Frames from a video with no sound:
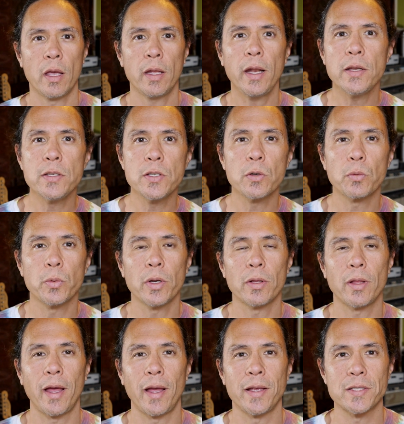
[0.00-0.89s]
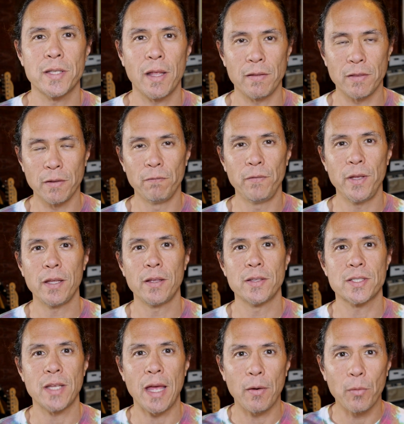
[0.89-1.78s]
And I do realize that the
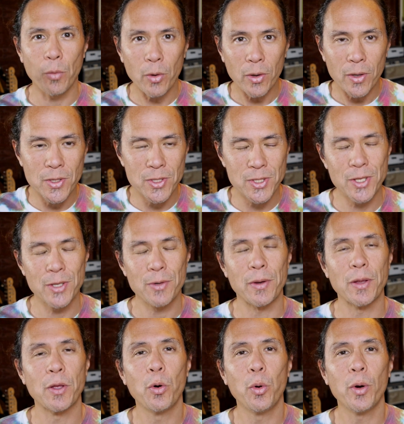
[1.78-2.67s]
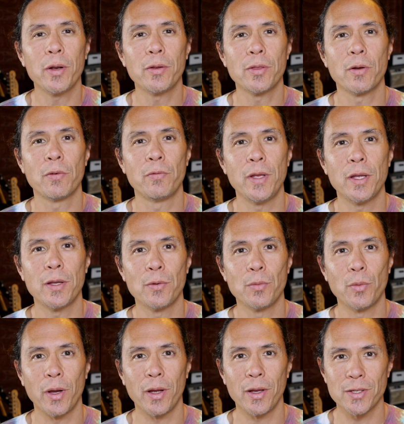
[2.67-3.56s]
vegans that were considering quitting their
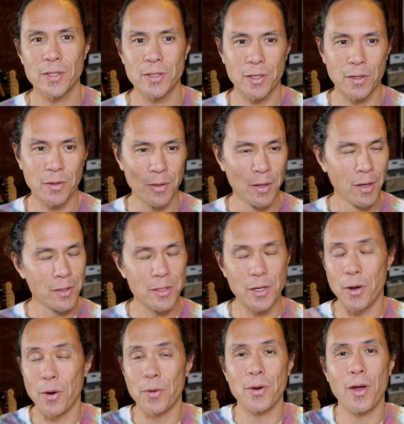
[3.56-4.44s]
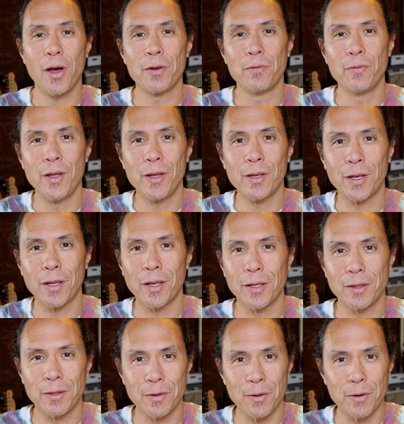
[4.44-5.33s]
vegan ways to go non-vegan to
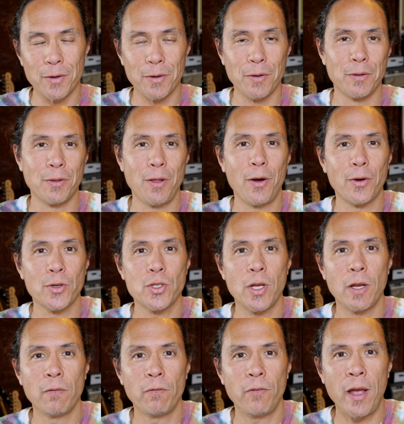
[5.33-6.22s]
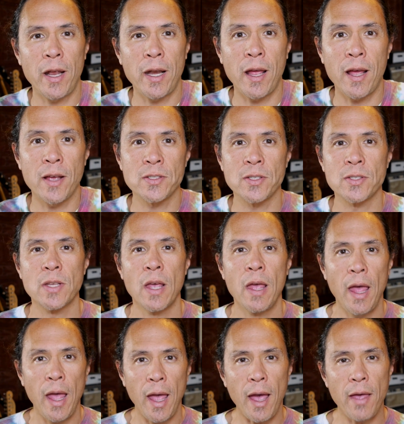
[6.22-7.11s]
get their long-chain fatty acids
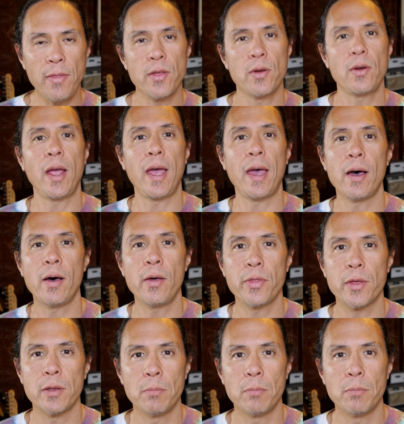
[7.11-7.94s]
had their health